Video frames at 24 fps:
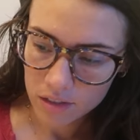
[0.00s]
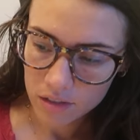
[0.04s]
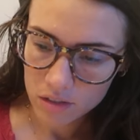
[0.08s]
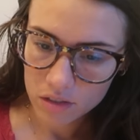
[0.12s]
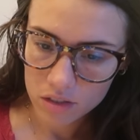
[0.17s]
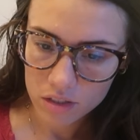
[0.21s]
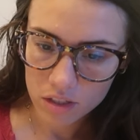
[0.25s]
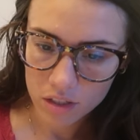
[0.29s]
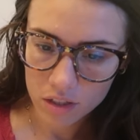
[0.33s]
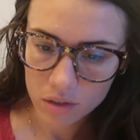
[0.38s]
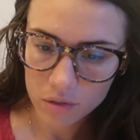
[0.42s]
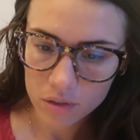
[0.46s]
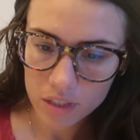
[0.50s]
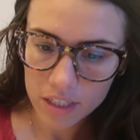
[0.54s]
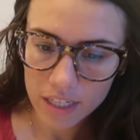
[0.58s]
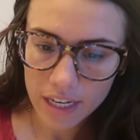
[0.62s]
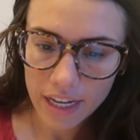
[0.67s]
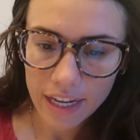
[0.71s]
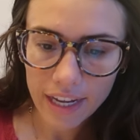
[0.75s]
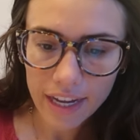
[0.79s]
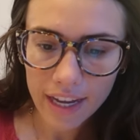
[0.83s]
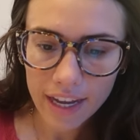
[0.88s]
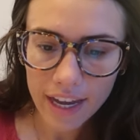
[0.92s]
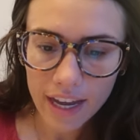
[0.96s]
So
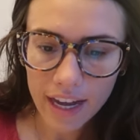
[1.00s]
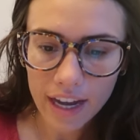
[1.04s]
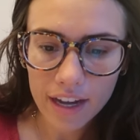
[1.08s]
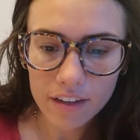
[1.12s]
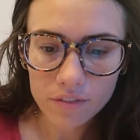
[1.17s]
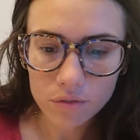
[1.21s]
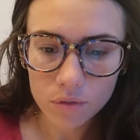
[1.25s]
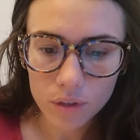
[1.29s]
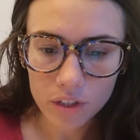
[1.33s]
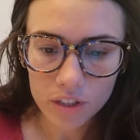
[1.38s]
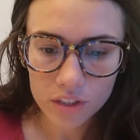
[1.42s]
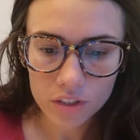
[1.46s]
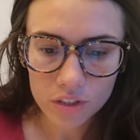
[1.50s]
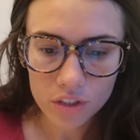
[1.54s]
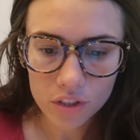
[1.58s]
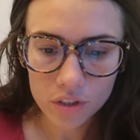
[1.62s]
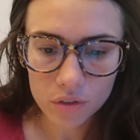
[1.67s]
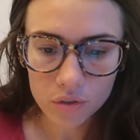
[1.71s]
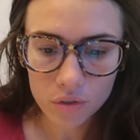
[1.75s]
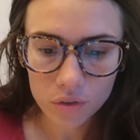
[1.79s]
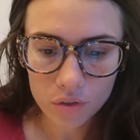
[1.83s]
today I have 1, 2,